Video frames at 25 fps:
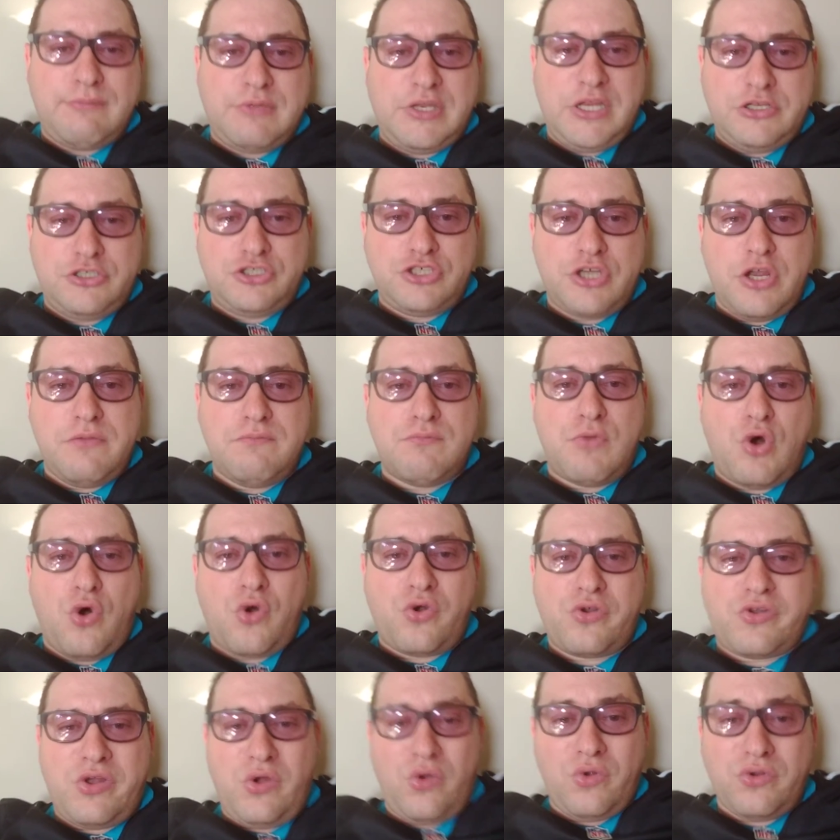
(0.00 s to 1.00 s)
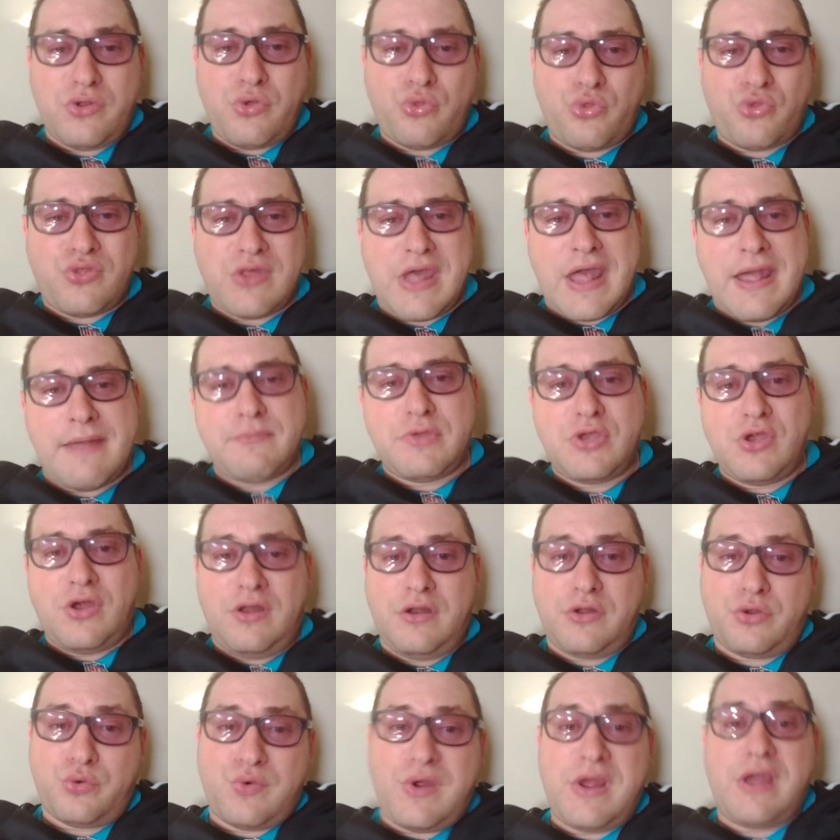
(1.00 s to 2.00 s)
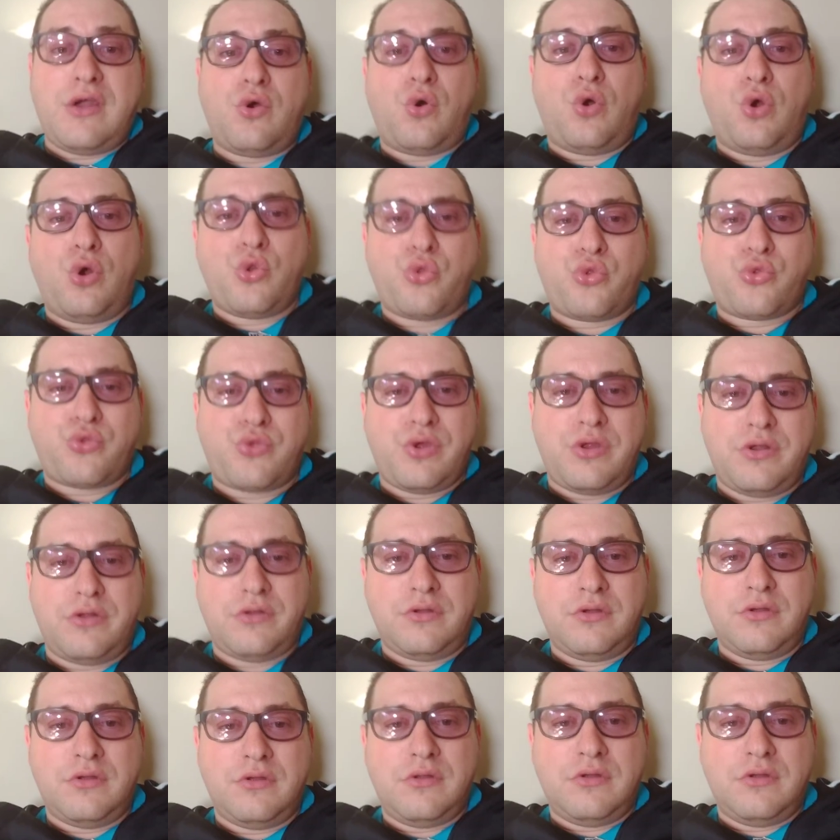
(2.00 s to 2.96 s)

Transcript: DJ Moore, Cody Samuel, Greg Olsen,